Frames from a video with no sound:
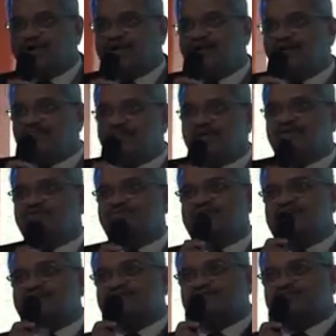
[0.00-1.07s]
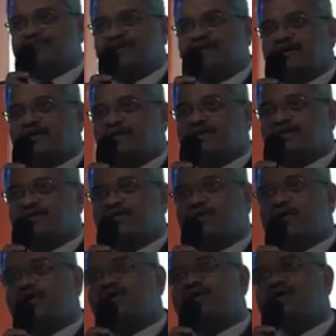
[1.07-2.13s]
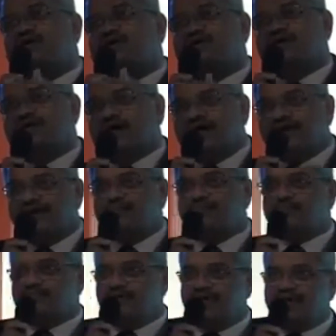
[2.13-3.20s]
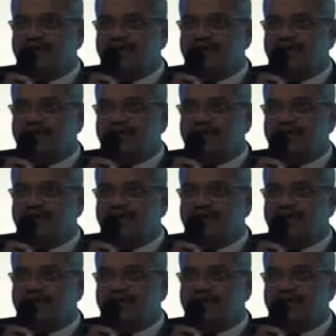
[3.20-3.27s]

one, because one has to spend a longer time